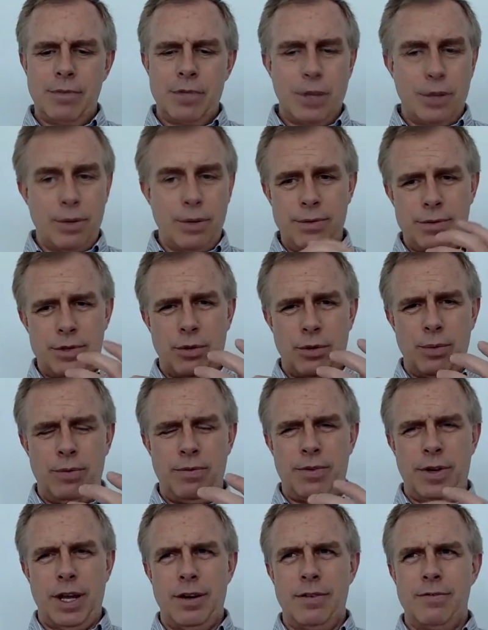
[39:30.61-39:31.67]
So
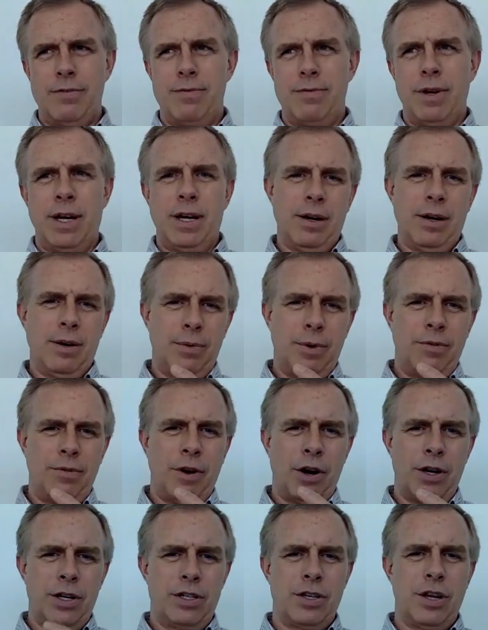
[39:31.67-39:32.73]
we've kind of we've
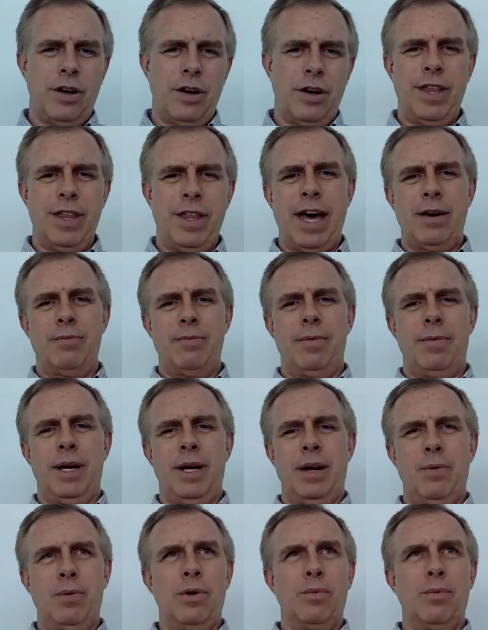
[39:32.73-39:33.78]
already solved that.
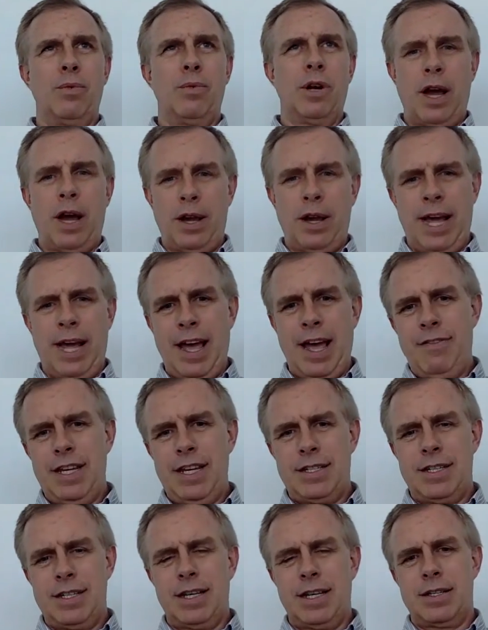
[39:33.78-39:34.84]
We're not going to have
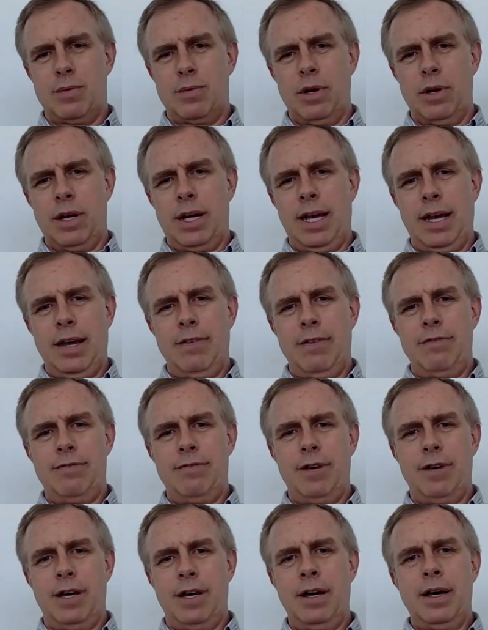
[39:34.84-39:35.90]
ASICs. We're going to have
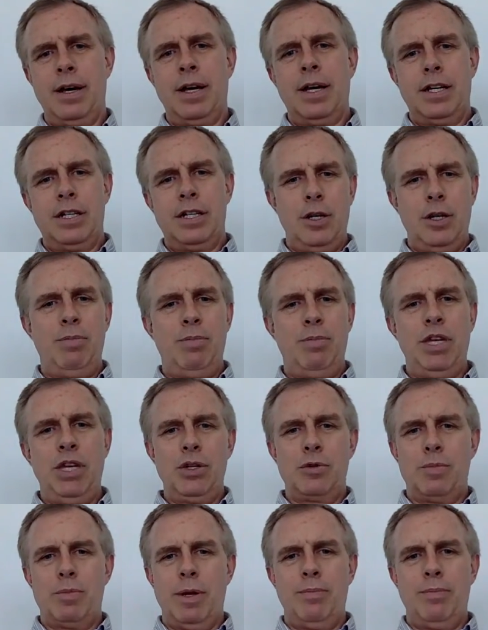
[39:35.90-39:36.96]

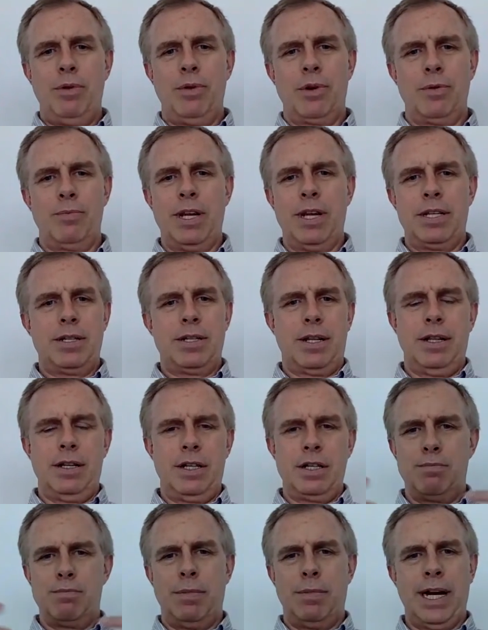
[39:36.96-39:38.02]
GPUs. People who are basically
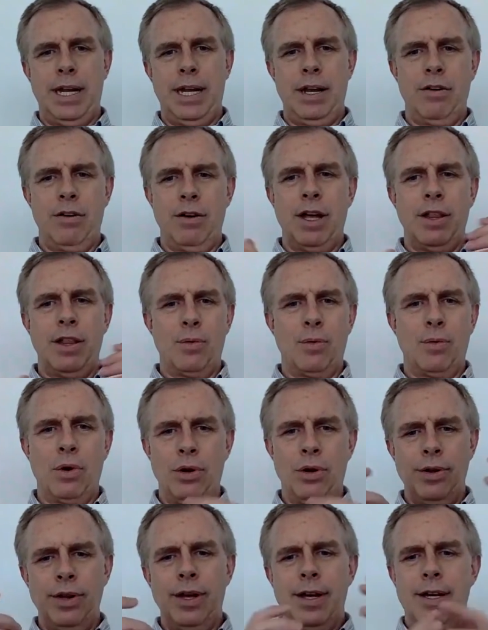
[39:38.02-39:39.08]
just mining around the world.